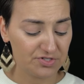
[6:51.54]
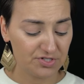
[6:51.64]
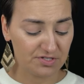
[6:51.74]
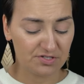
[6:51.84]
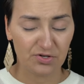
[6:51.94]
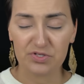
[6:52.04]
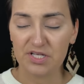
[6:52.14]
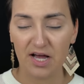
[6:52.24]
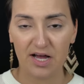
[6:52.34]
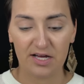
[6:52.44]
was just so
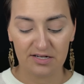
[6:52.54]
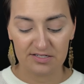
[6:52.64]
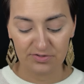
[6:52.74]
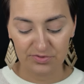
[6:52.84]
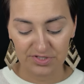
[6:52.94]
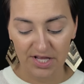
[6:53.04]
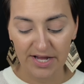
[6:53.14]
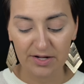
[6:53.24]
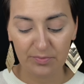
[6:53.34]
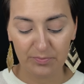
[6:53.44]
sad because it was
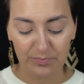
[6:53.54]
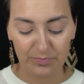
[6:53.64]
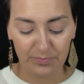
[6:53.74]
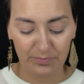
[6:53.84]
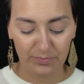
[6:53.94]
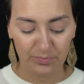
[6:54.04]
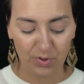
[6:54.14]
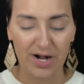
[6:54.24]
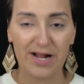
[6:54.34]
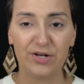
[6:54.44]
like
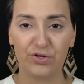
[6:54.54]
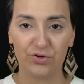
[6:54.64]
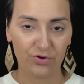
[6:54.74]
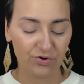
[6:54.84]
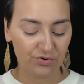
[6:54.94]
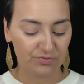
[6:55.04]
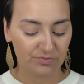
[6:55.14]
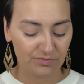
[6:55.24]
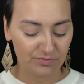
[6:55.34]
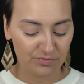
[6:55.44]
brand new
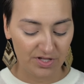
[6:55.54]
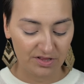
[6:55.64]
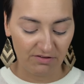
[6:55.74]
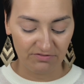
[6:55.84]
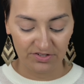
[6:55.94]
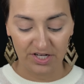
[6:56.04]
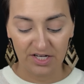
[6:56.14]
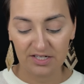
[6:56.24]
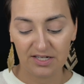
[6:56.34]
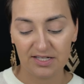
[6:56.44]
and
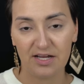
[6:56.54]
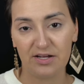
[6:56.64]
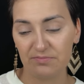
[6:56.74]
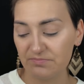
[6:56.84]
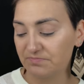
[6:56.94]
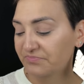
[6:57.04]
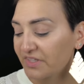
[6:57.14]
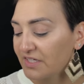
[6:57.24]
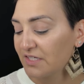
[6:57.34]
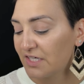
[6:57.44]
lovely, and I
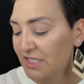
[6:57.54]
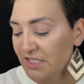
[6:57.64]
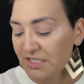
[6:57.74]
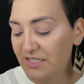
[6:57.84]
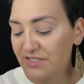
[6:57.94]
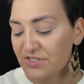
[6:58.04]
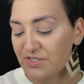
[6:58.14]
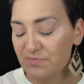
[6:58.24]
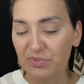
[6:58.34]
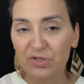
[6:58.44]

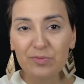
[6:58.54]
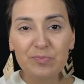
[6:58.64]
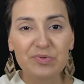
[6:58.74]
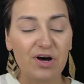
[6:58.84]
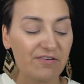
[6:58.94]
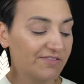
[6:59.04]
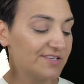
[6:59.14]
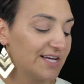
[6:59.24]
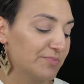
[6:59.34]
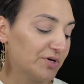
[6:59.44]
just bloop off the
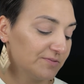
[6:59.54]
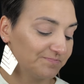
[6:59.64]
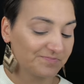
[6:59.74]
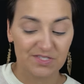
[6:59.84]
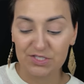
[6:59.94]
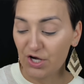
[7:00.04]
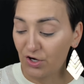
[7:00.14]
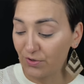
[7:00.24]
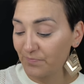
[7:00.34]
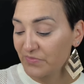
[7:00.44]
table.
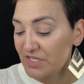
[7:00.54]
So